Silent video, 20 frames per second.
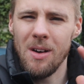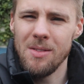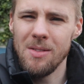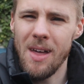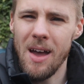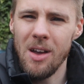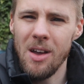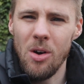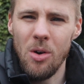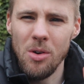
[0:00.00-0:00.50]

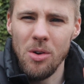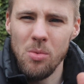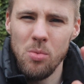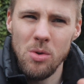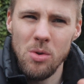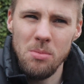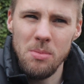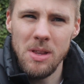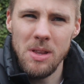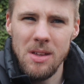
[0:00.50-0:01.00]
they kind of
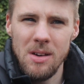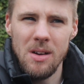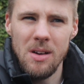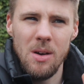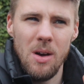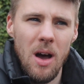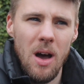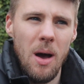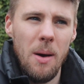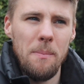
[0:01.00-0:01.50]
wouldn't be
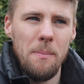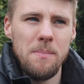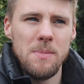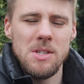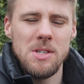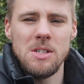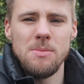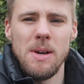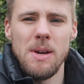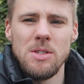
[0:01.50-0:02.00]
the
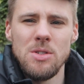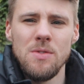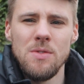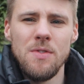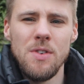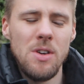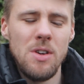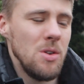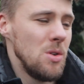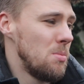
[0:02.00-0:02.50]
suspension
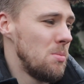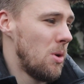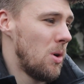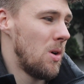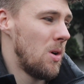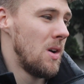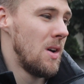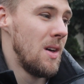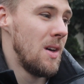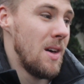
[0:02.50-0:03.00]
for you.
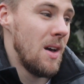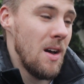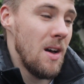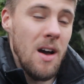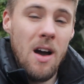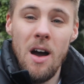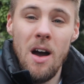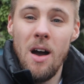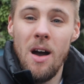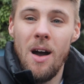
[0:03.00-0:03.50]
But
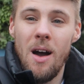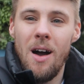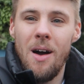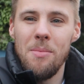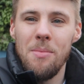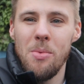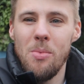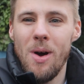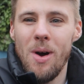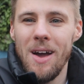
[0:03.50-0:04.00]

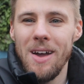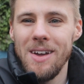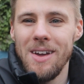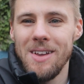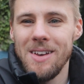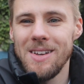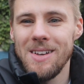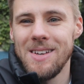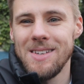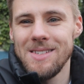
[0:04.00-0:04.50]
I've been
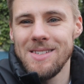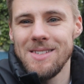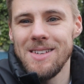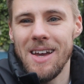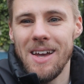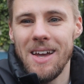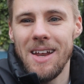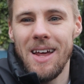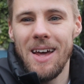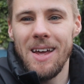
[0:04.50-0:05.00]
waiting
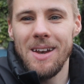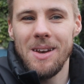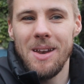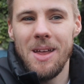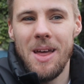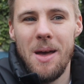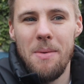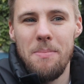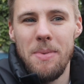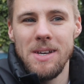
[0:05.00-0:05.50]
second-hand
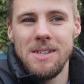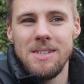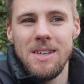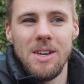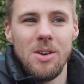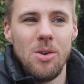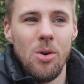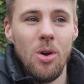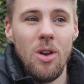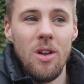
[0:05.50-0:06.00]

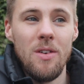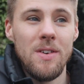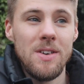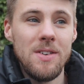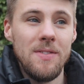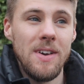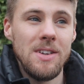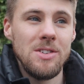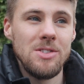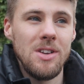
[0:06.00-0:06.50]
BC coilovers.
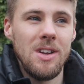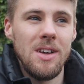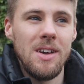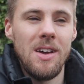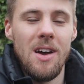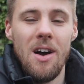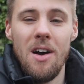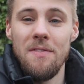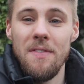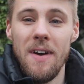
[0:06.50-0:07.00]
Eventually
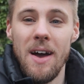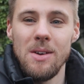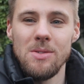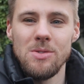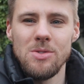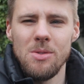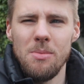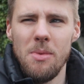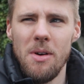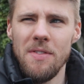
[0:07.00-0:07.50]
I found
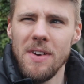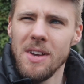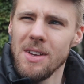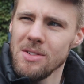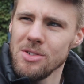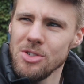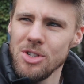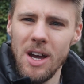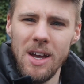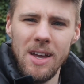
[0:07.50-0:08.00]
some. I
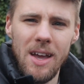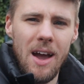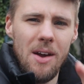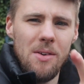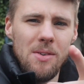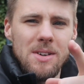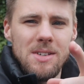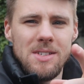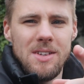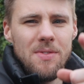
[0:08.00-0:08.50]
think Jake
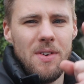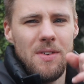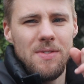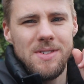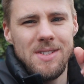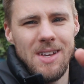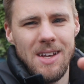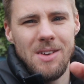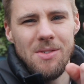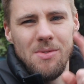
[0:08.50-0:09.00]
Harris, if I've
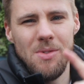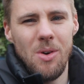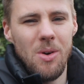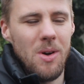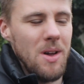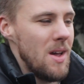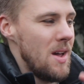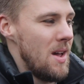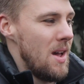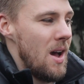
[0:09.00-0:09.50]
said it right,